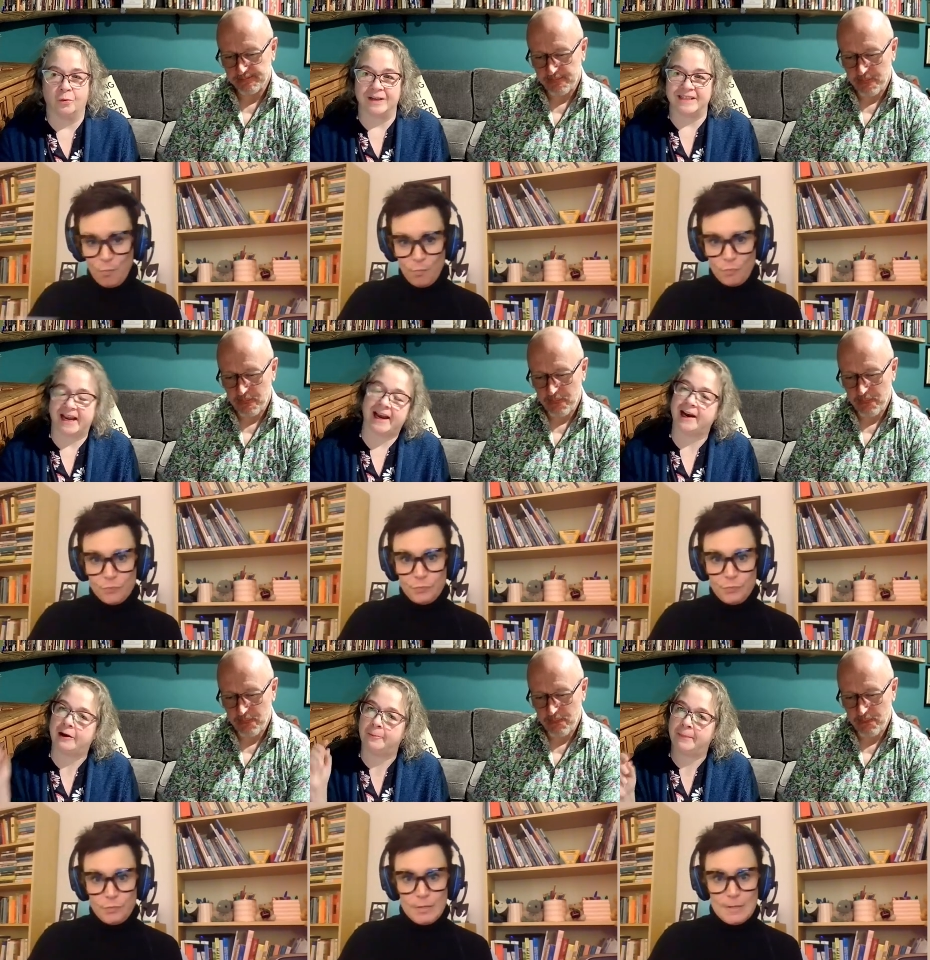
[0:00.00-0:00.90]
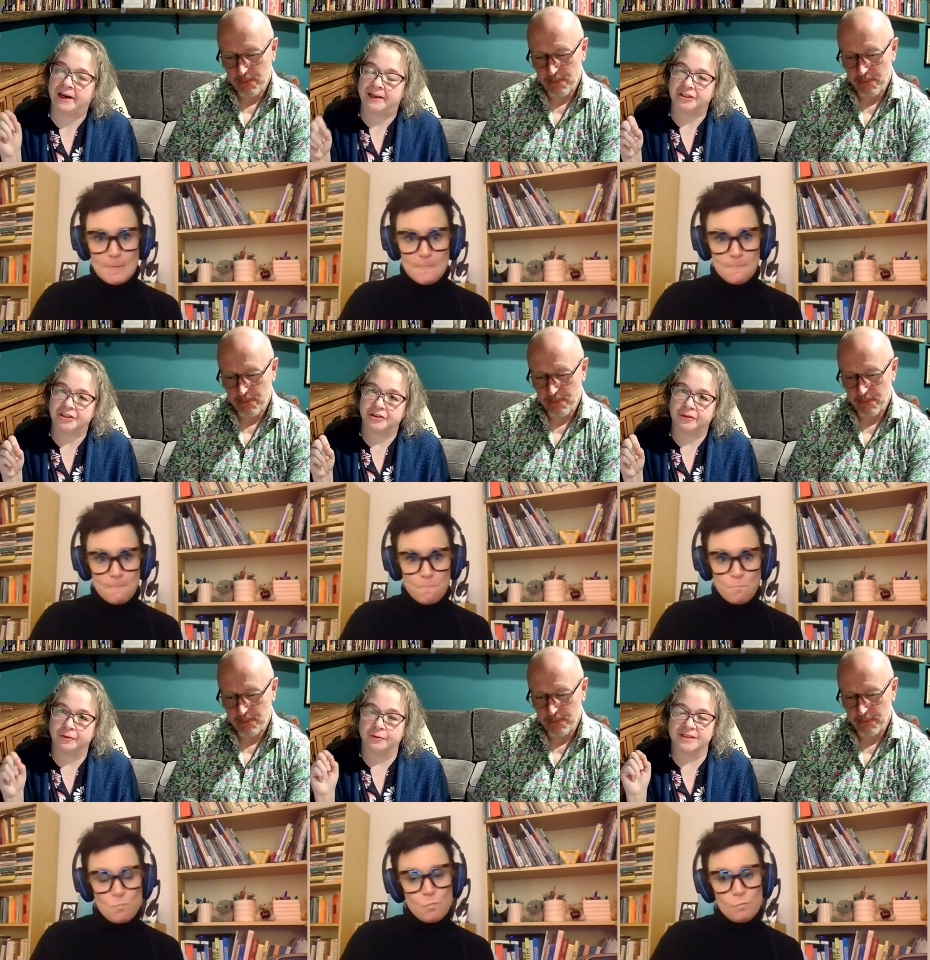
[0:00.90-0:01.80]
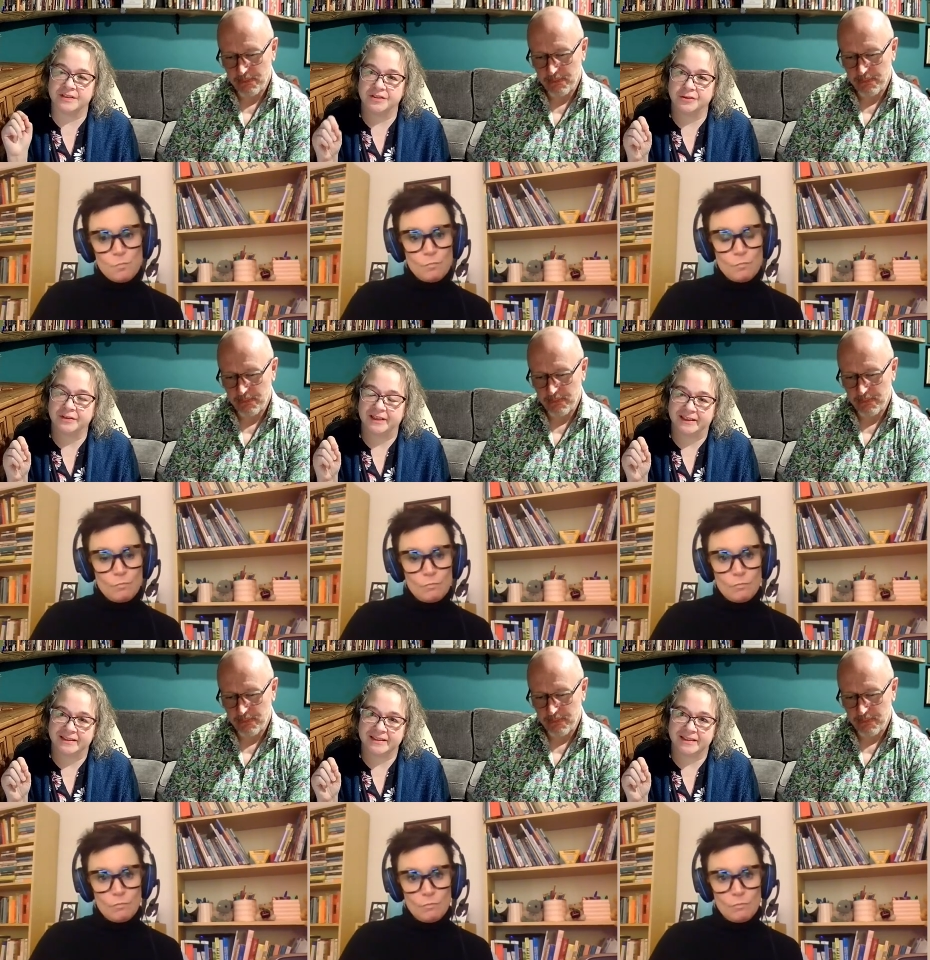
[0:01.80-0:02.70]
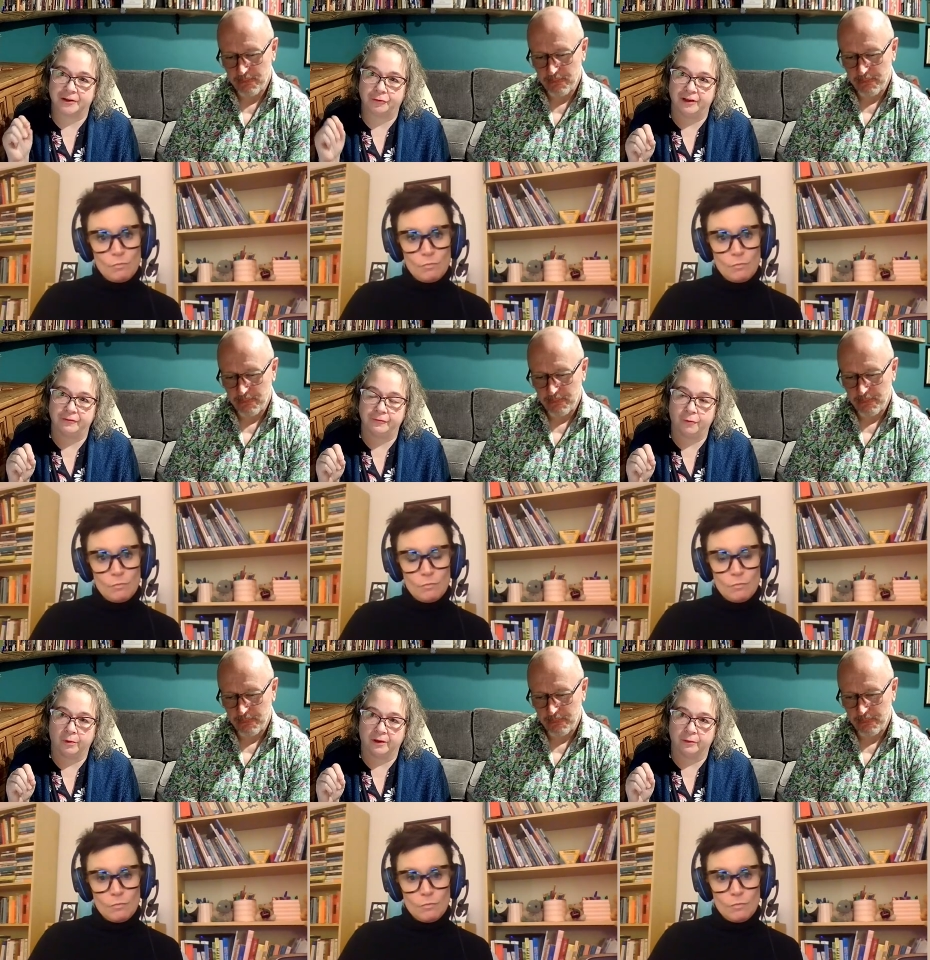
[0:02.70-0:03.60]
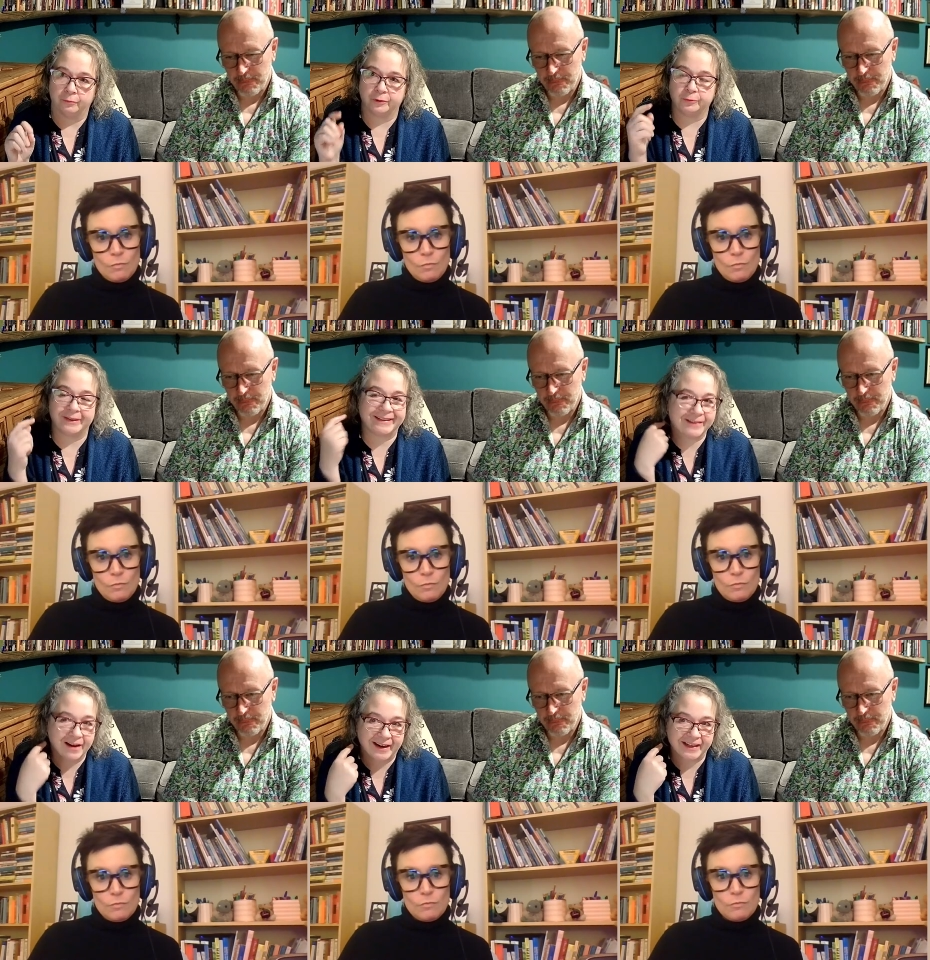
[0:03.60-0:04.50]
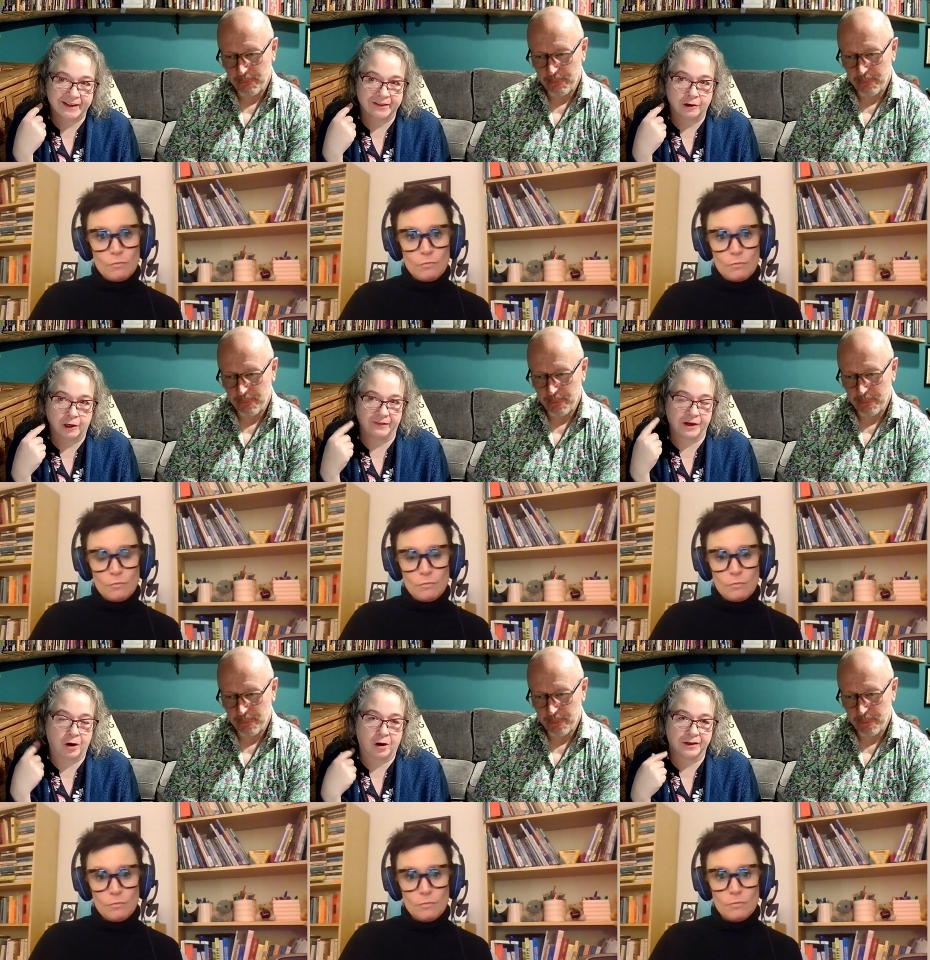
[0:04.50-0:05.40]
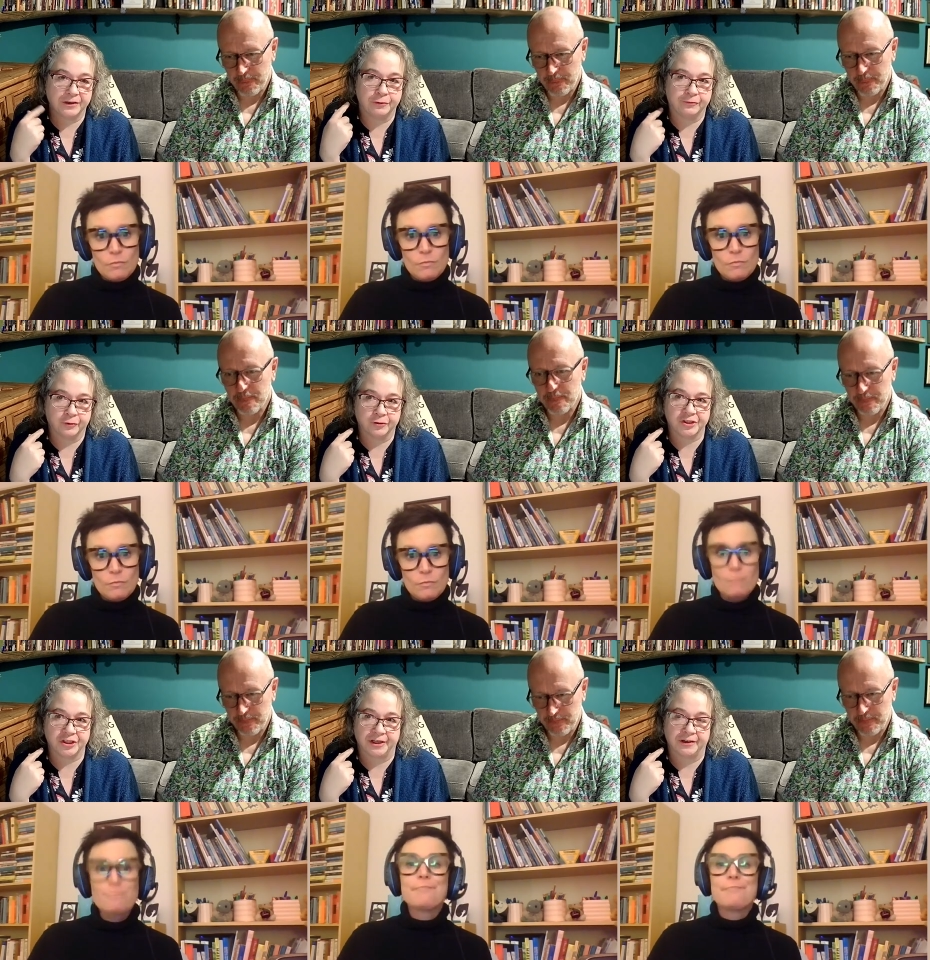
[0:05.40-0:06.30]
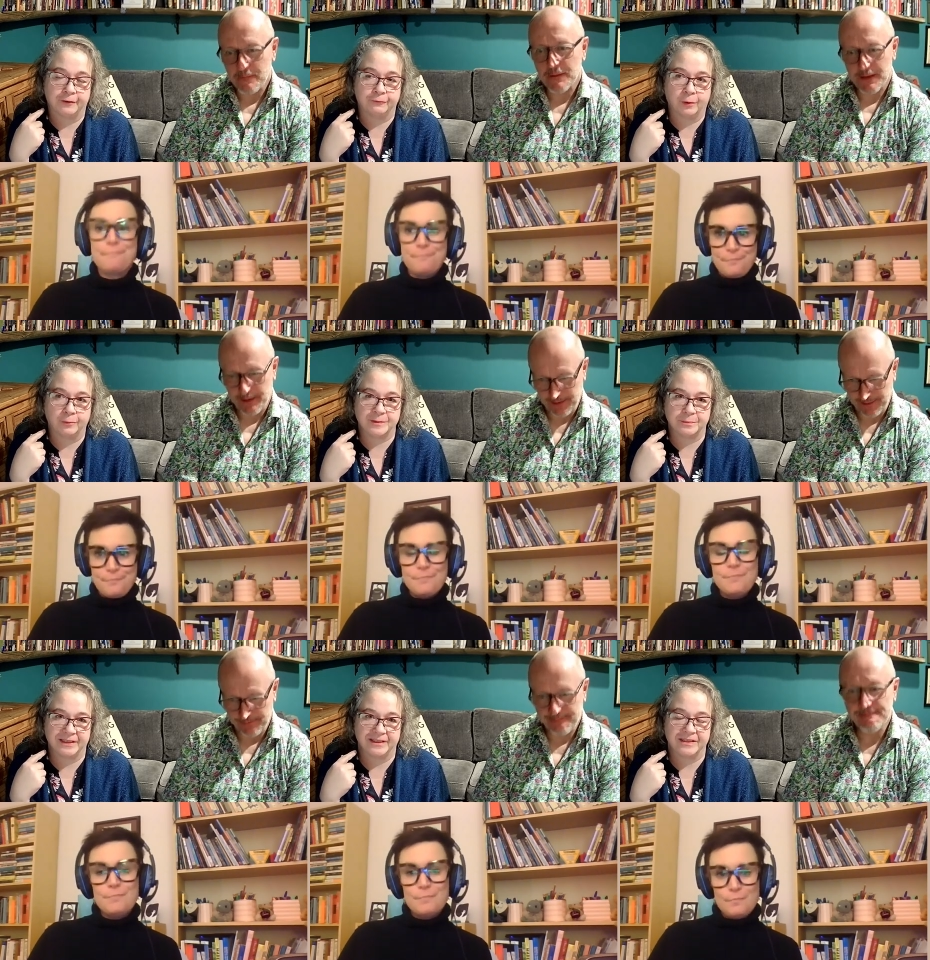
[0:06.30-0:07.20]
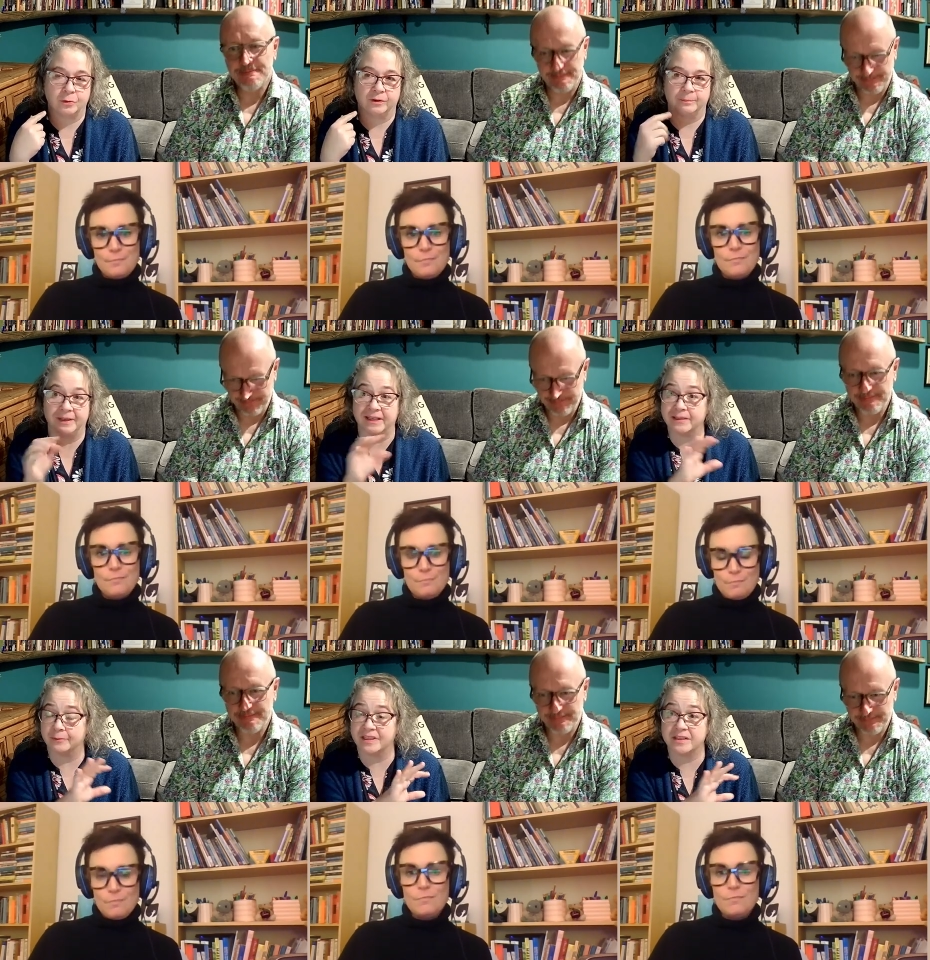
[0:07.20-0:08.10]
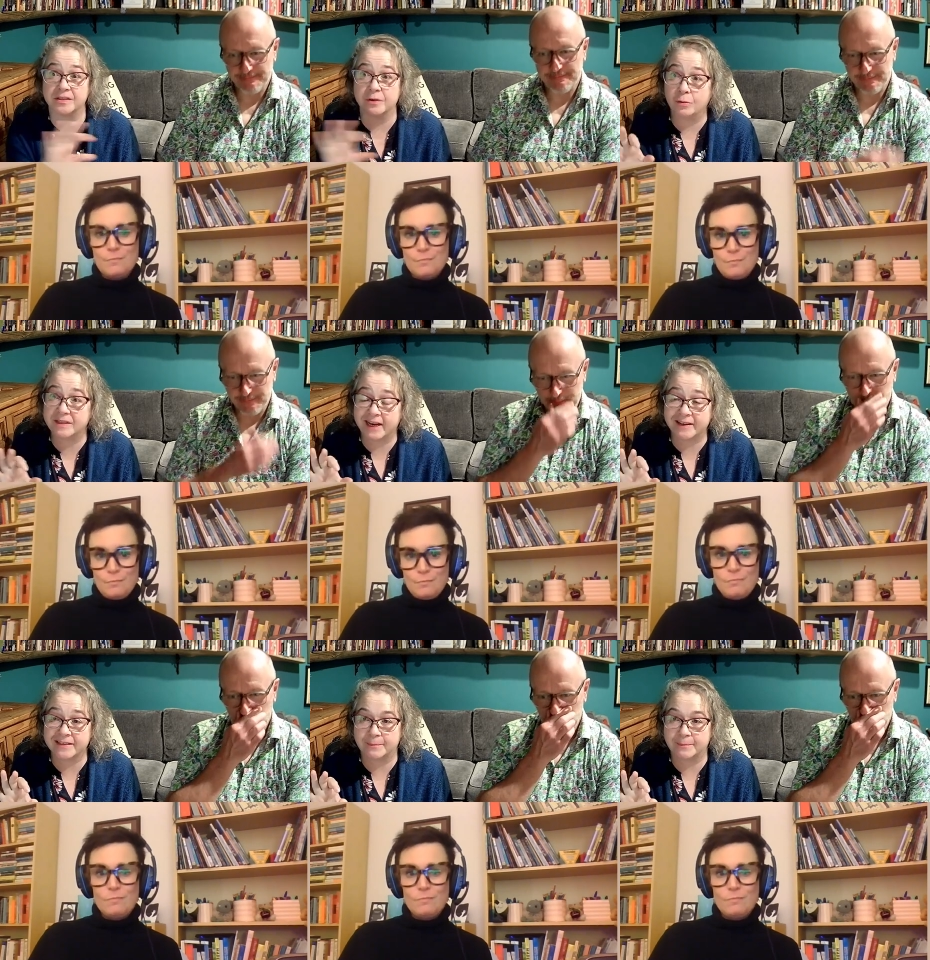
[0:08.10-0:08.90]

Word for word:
Speaker 1: was how much those students in grade four were relying on the audio version of what was being told because it was so text